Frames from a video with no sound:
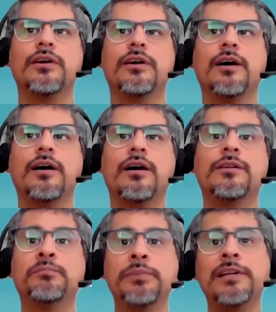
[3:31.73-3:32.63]
the
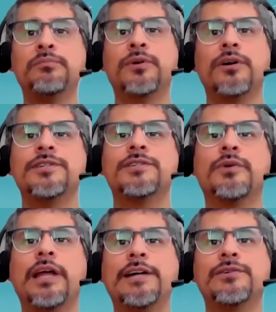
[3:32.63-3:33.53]
build process,
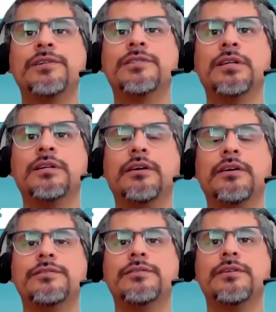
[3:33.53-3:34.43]
what actually
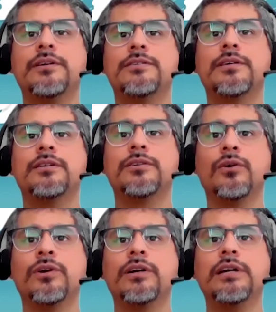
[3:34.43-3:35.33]
generates is a
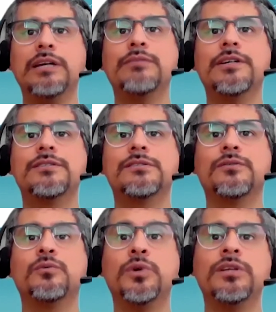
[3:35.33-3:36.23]
Docker image
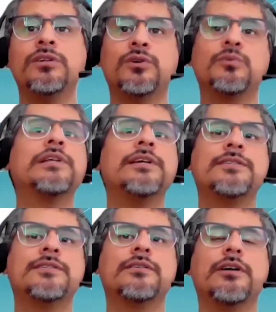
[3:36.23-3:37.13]
with your
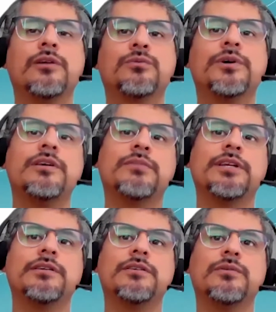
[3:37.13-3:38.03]
release already
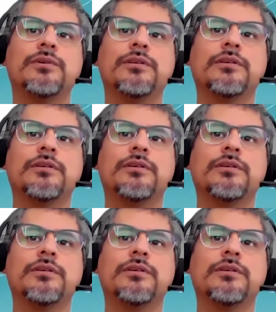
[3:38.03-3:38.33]
embedded into it.